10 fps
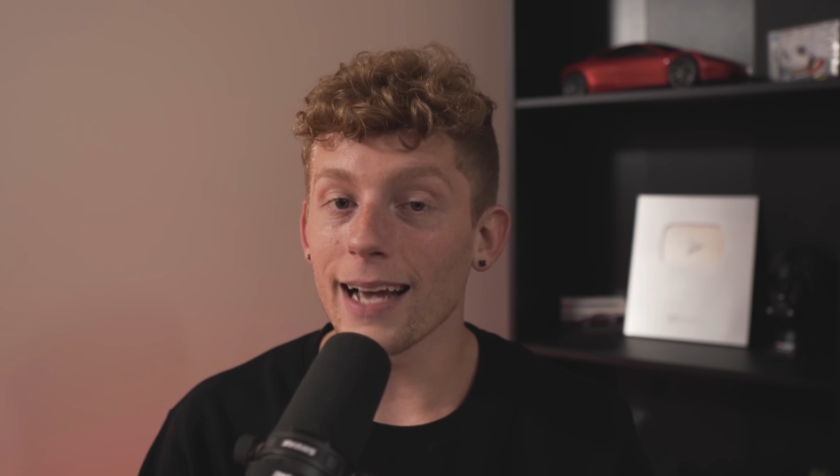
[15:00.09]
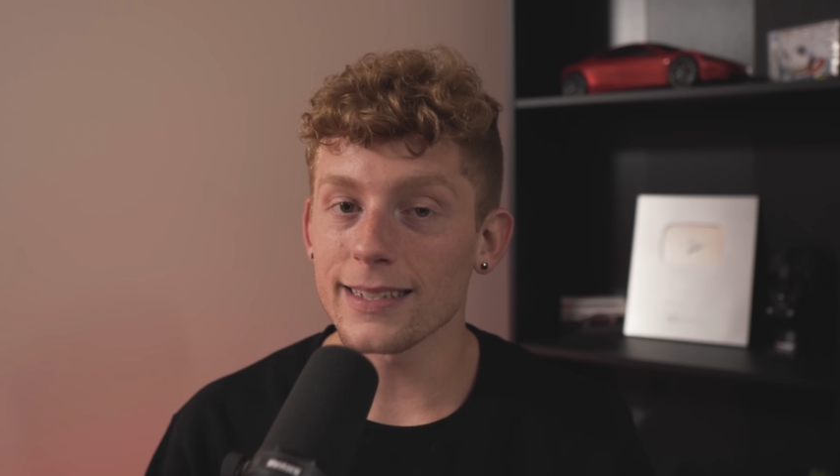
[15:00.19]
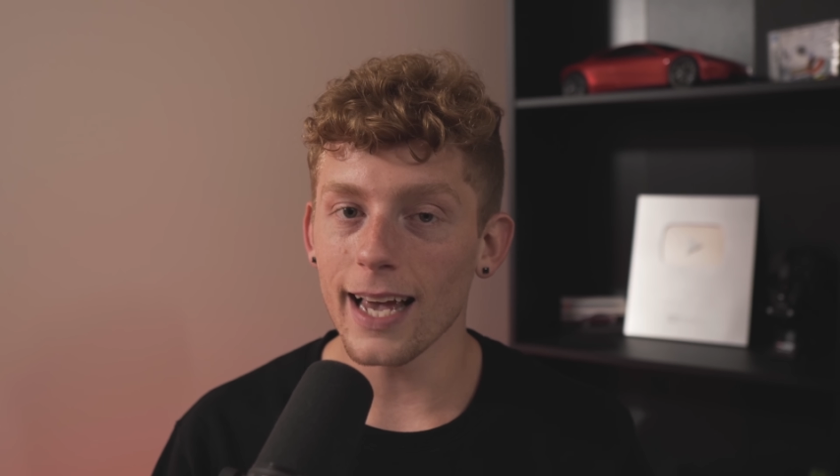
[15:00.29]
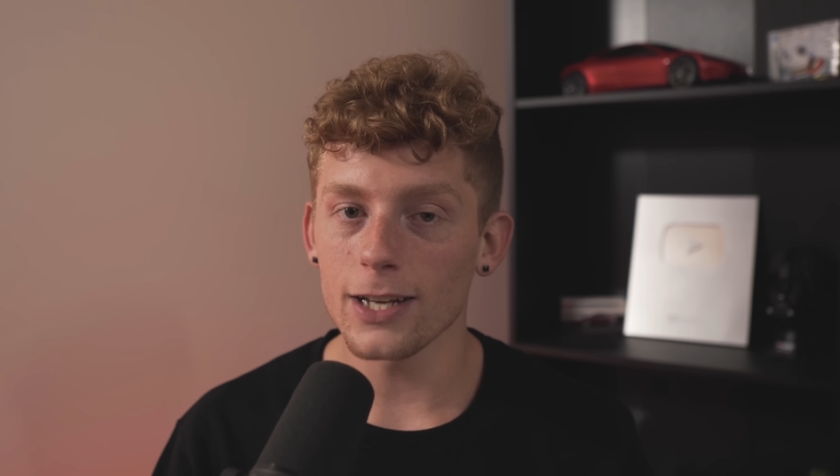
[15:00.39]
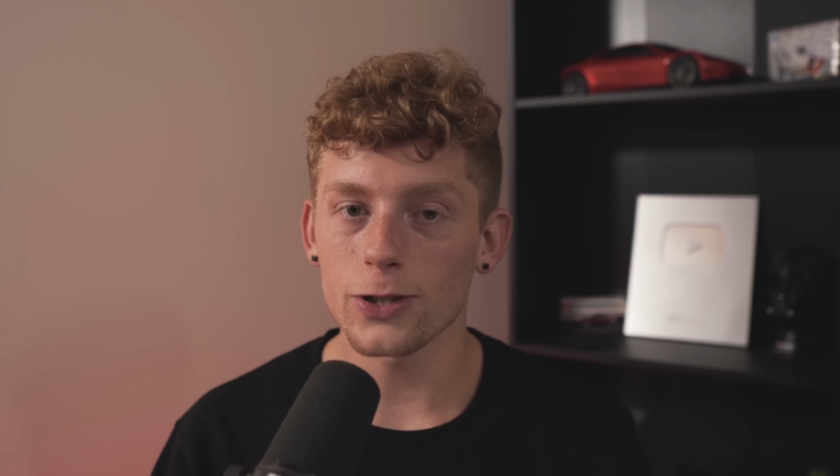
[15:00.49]
I
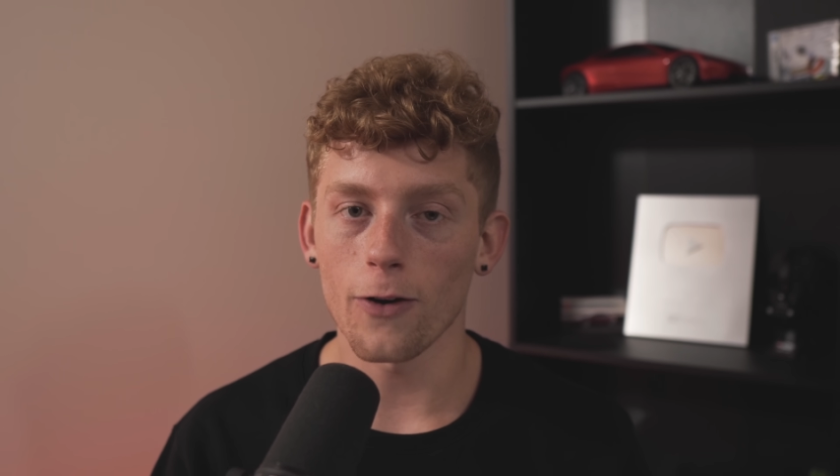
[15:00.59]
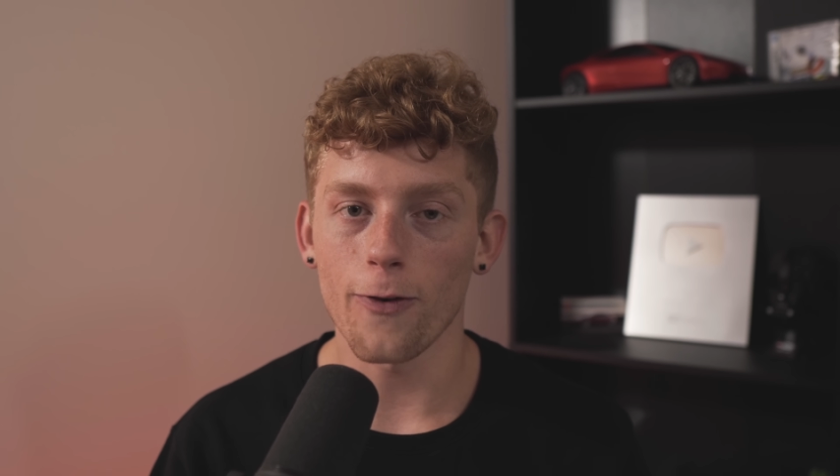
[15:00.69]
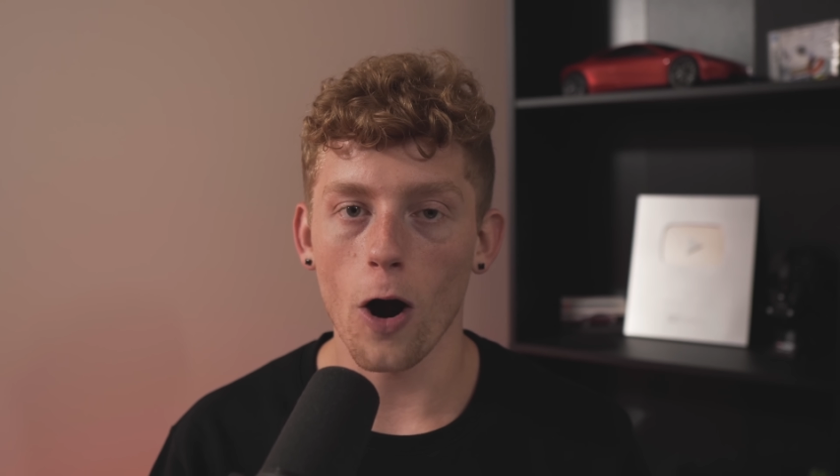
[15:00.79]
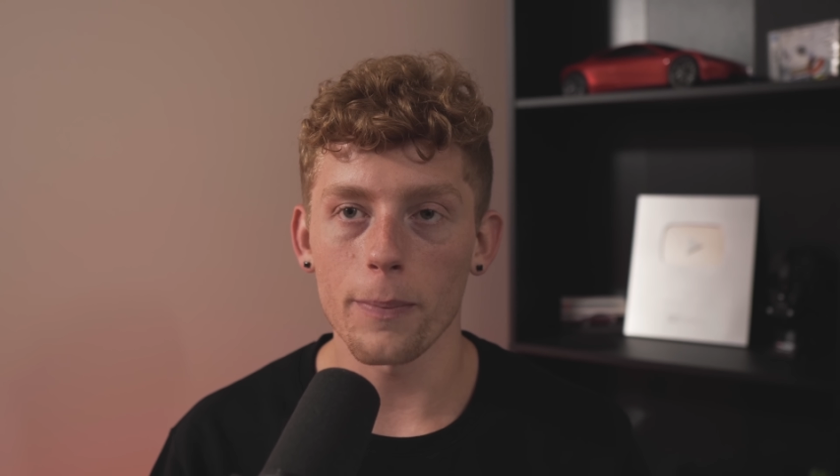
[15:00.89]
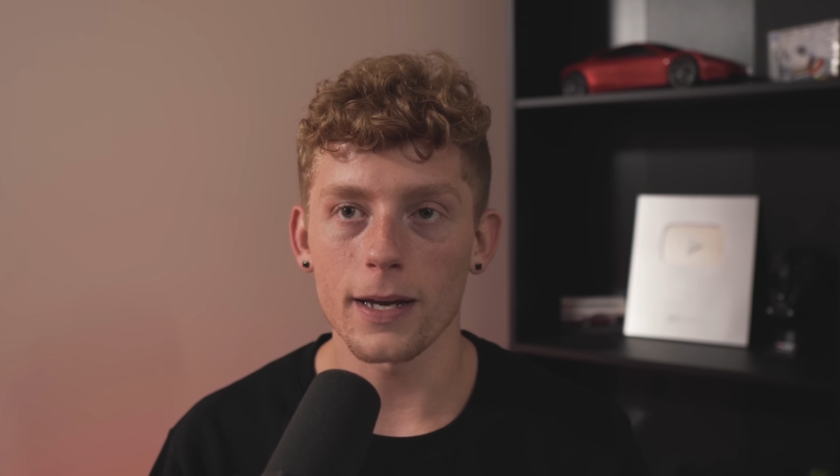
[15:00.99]
say so
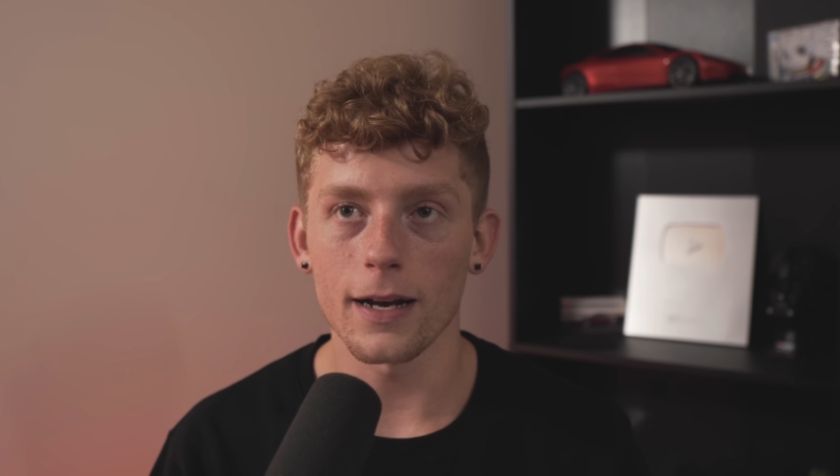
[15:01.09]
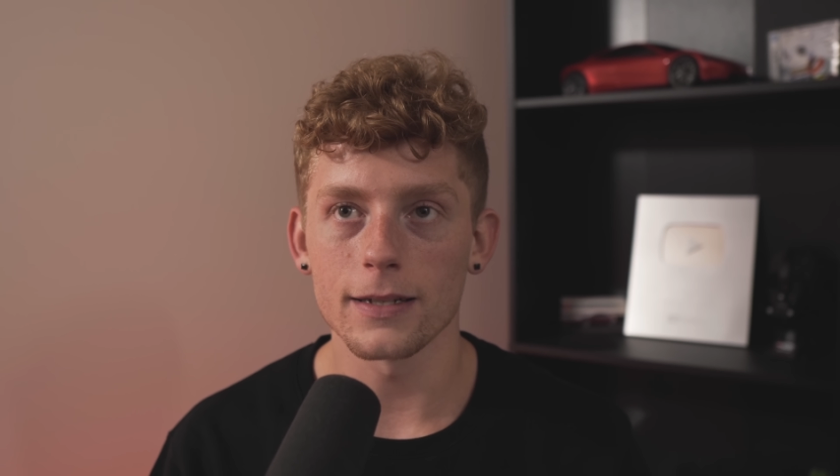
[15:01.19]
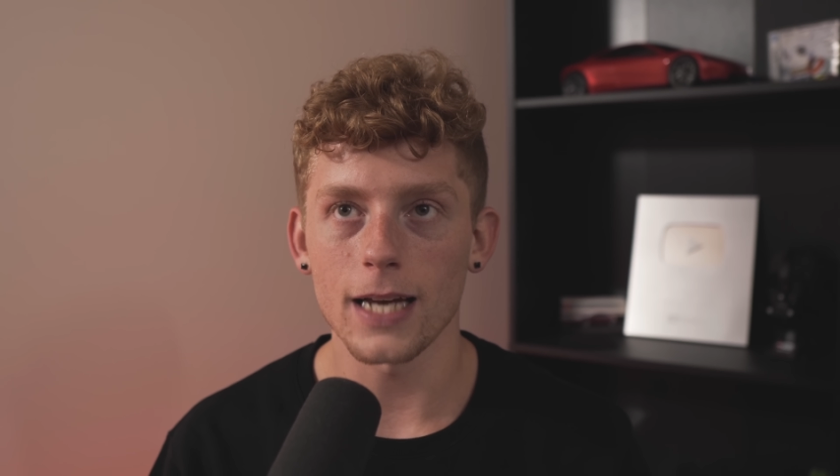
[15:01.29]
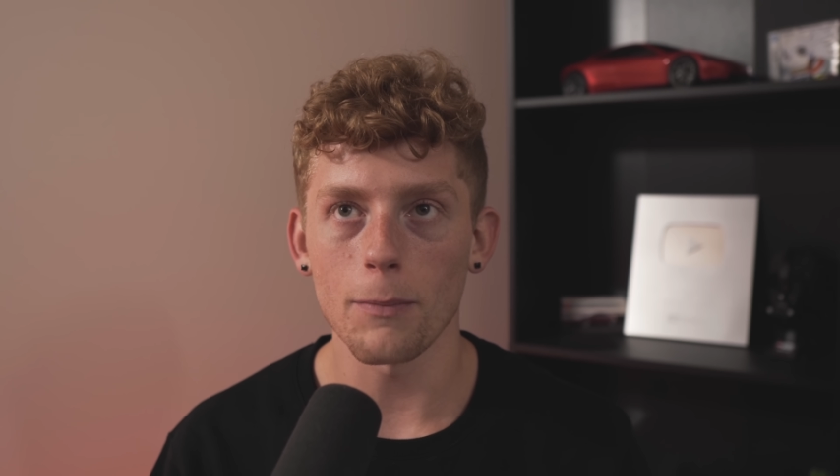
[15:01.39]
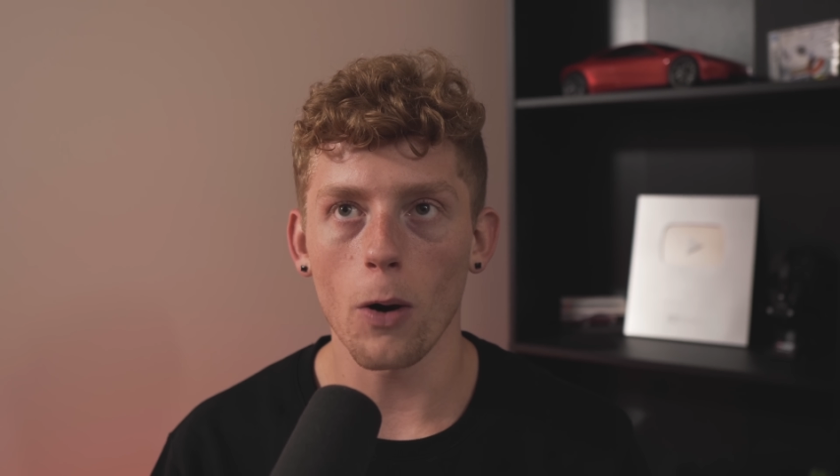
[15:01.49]
far
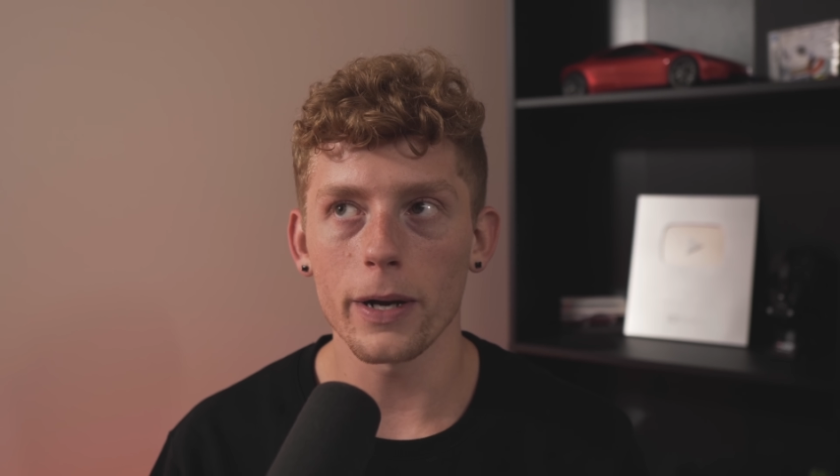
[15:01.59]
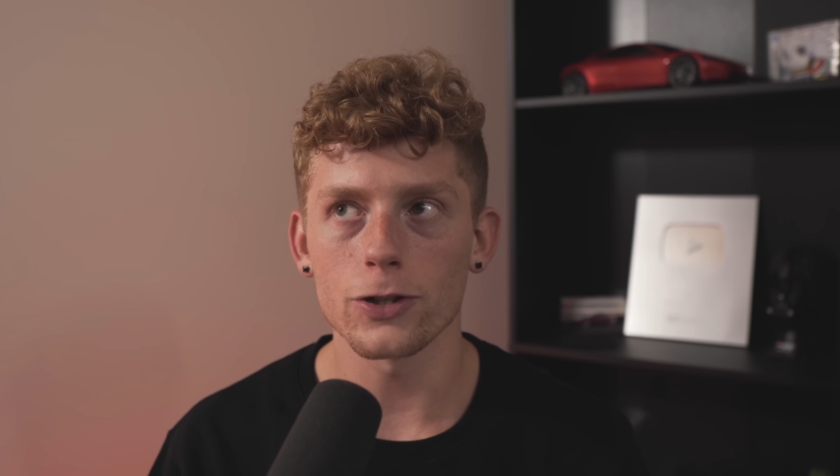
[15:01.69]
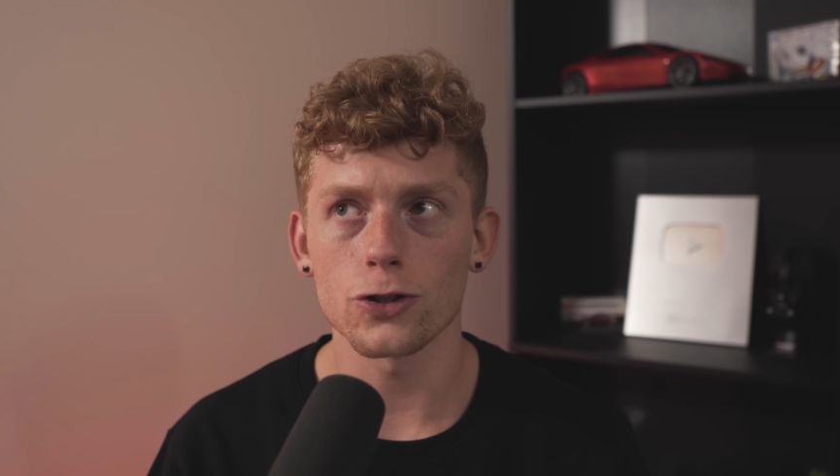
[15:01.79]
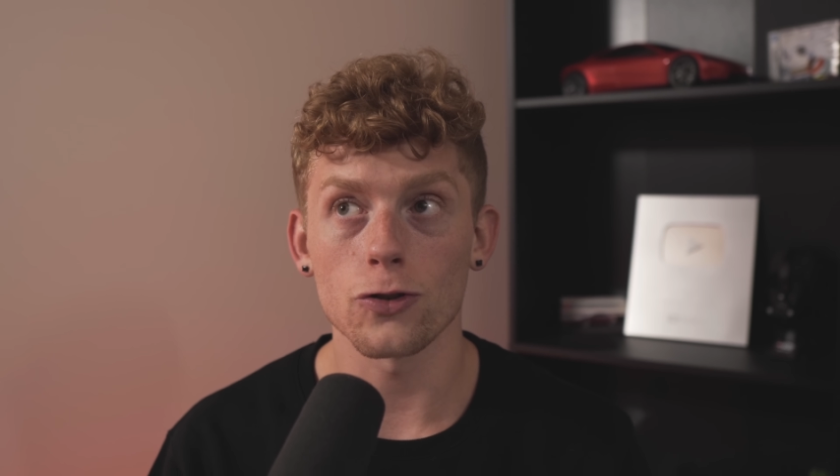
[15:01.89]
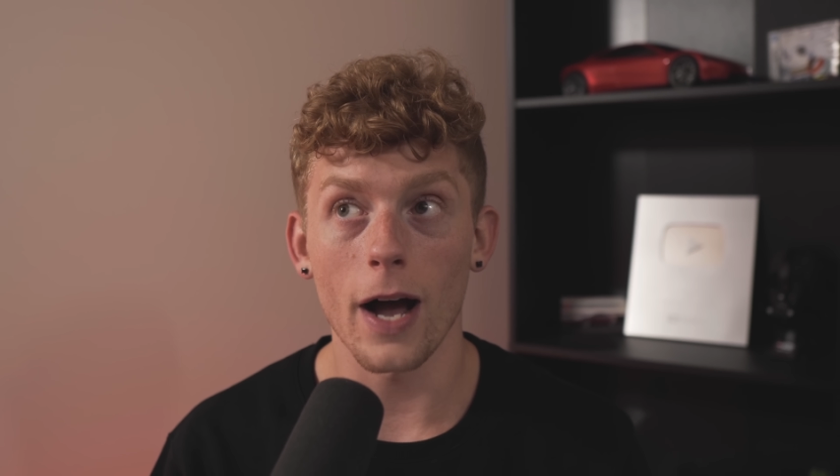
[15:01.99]
because I'm
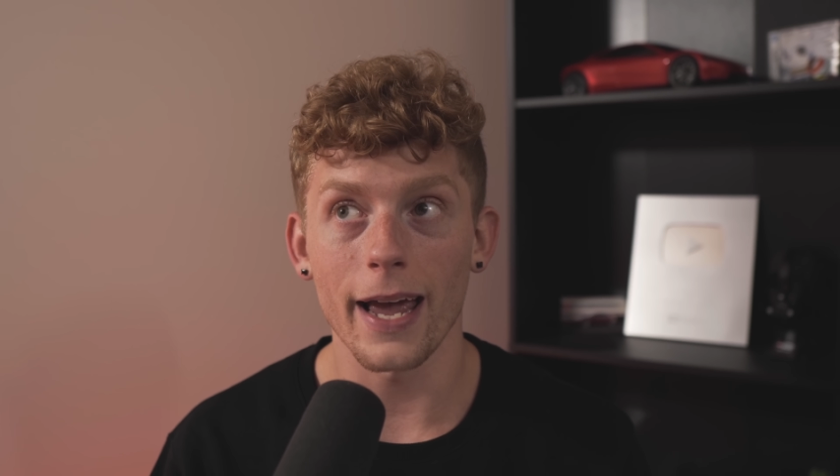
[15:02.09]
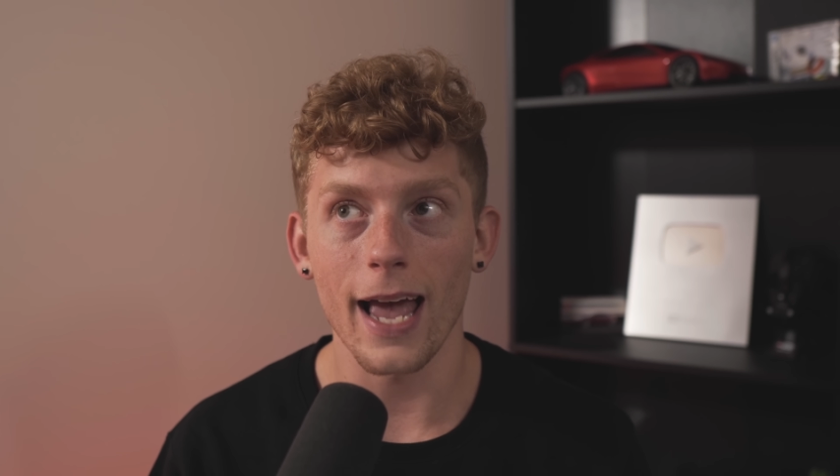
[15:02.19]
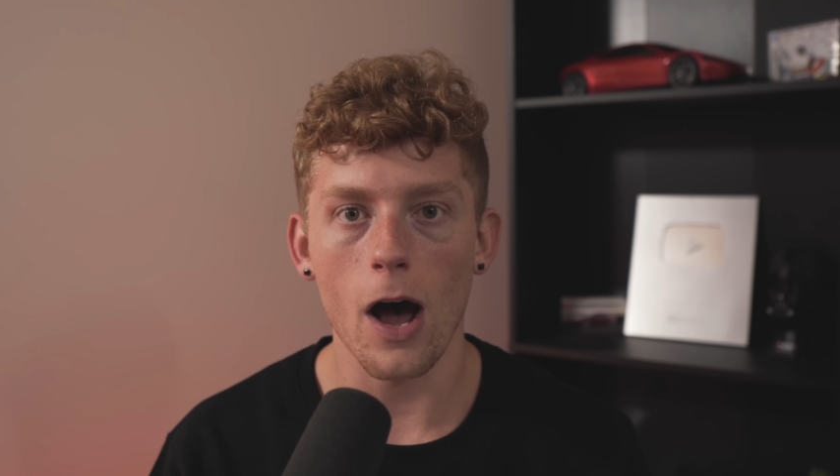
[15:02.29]
always trying